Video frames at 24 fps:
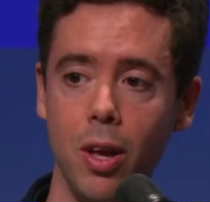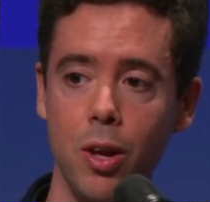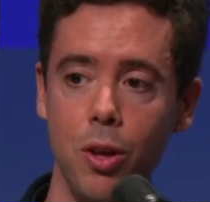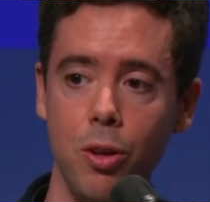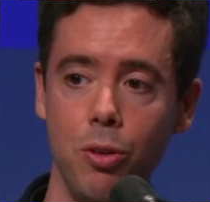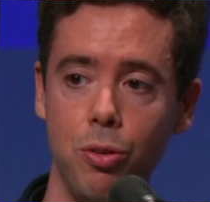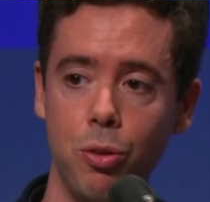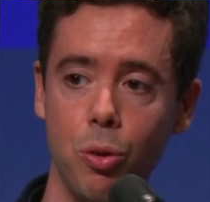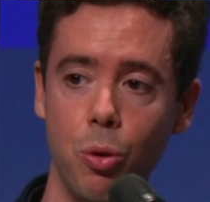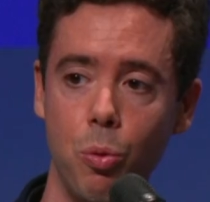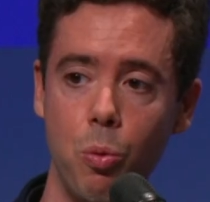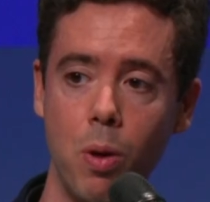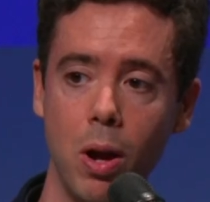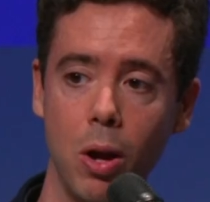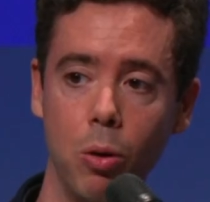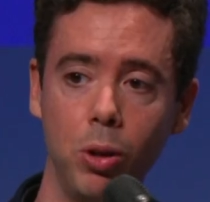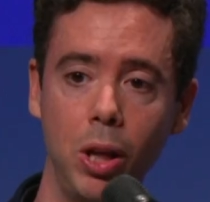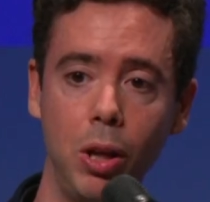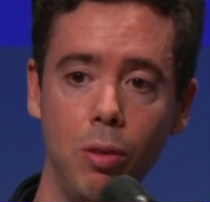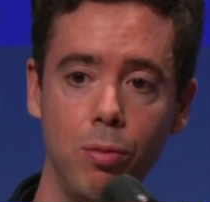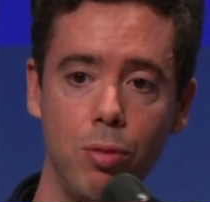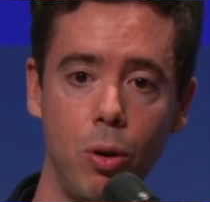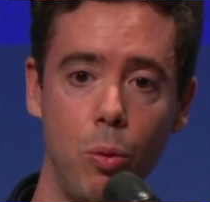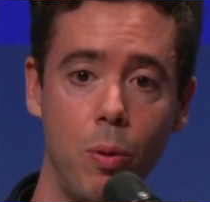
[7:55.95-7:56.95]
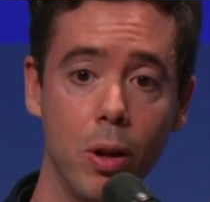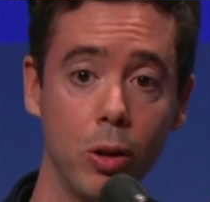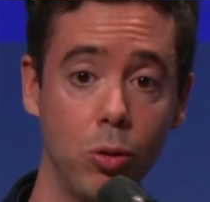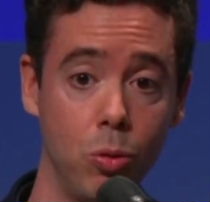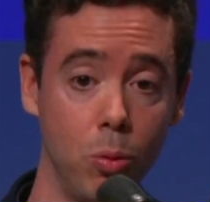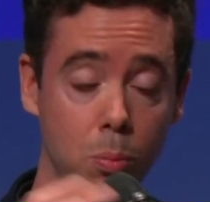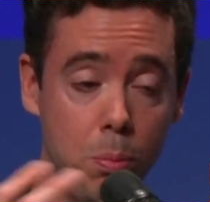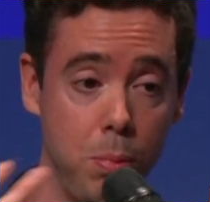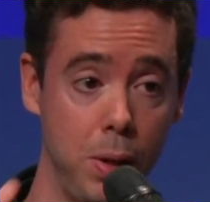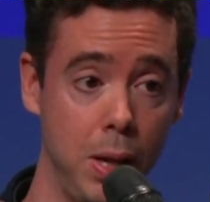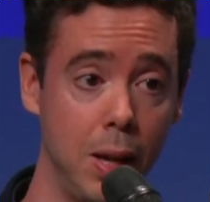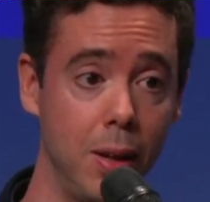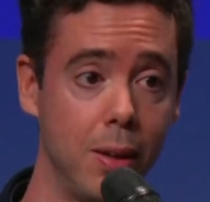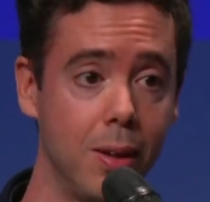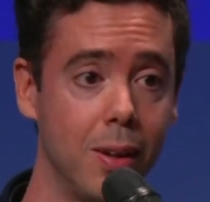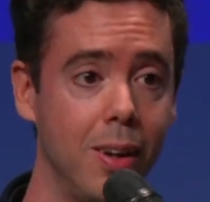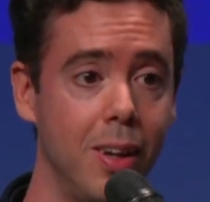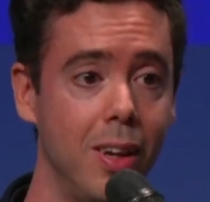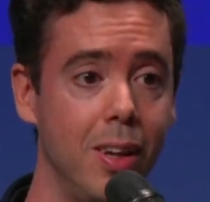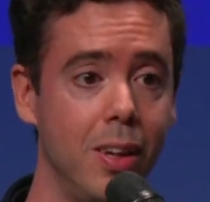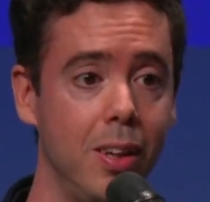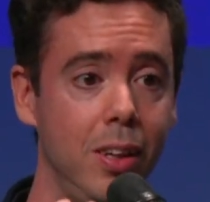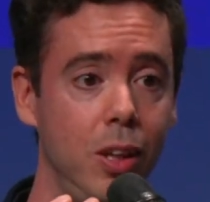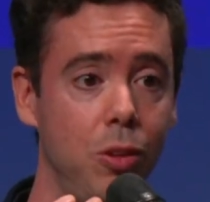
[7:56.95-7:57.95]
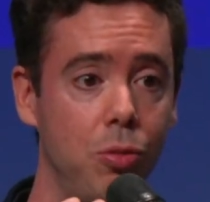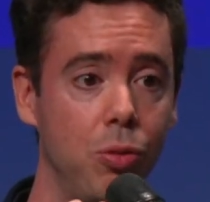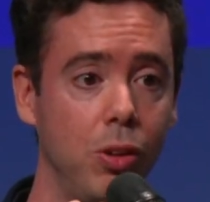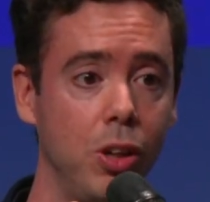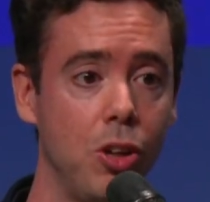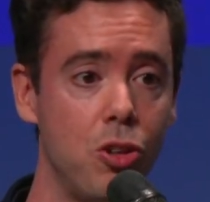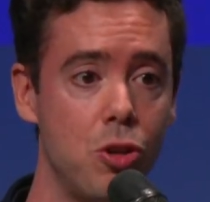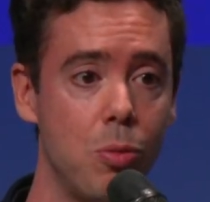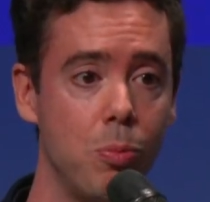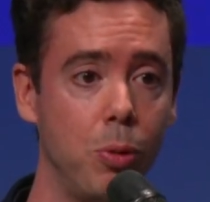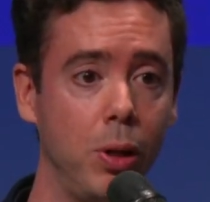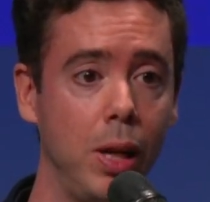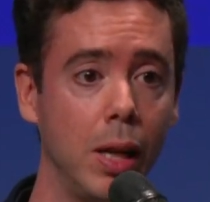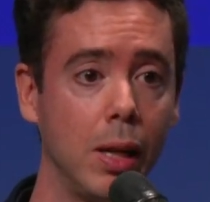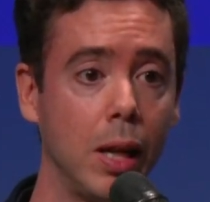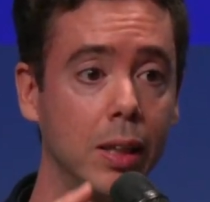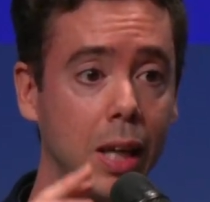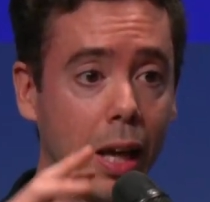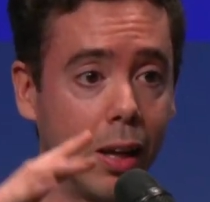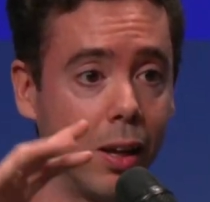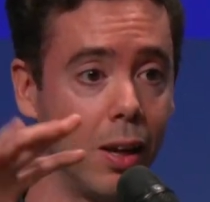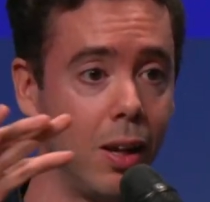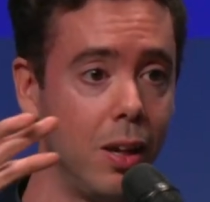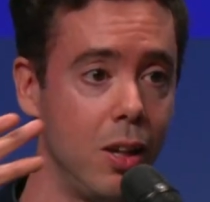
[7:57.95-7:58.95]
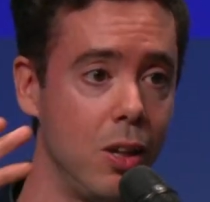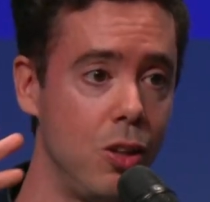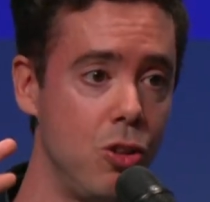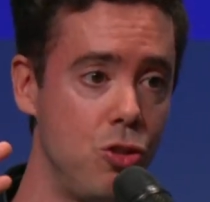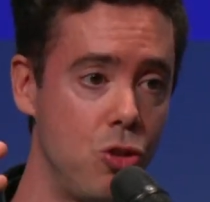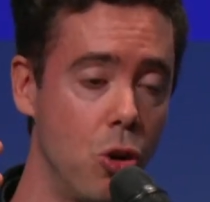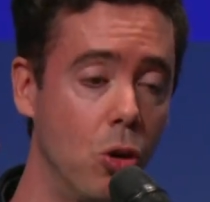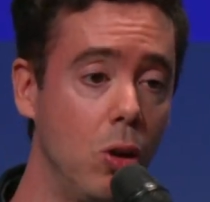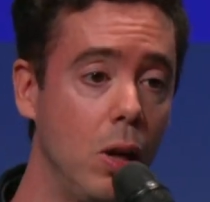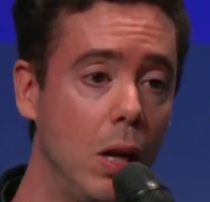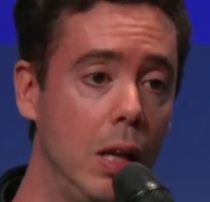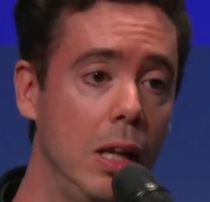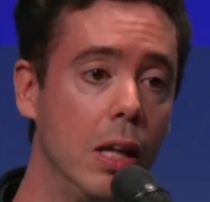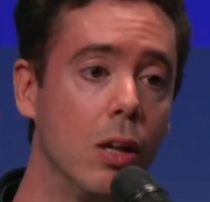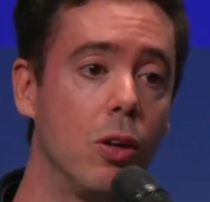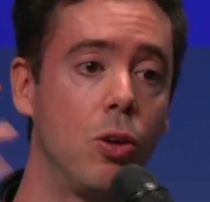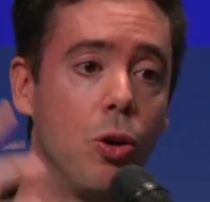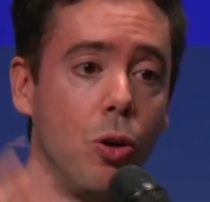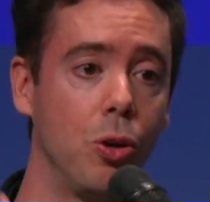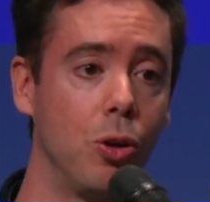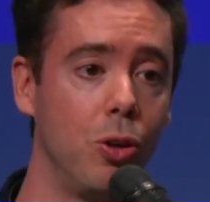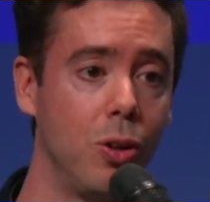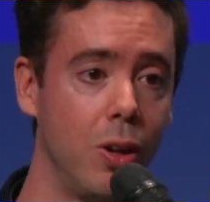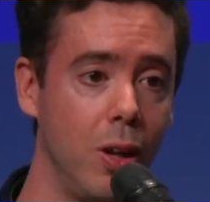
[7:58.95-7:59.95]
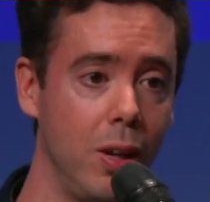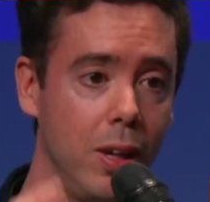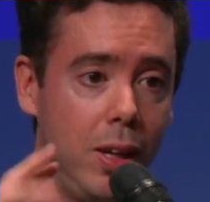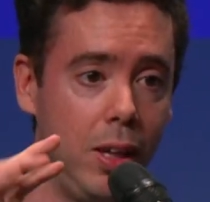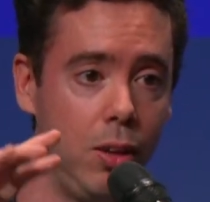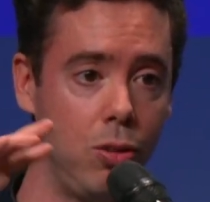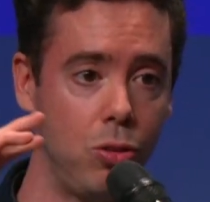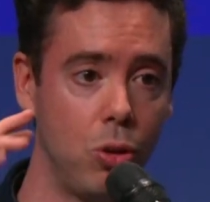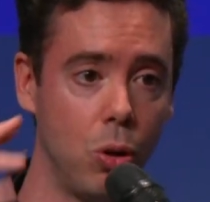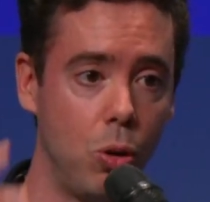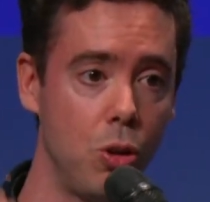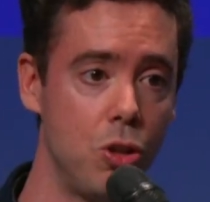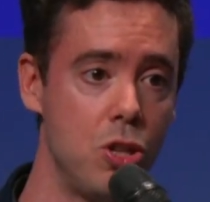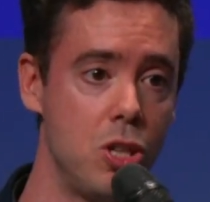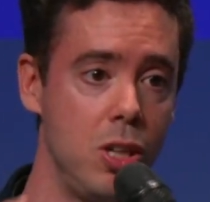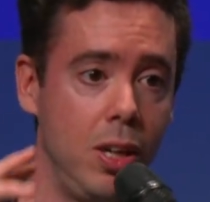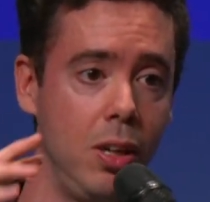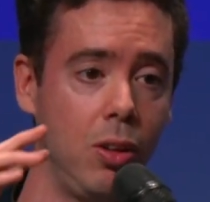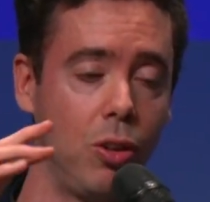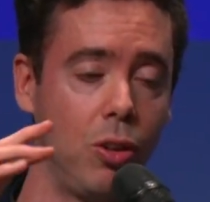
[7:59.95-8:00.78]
So we are looking forward to build this foundation model that can jointly encode histology,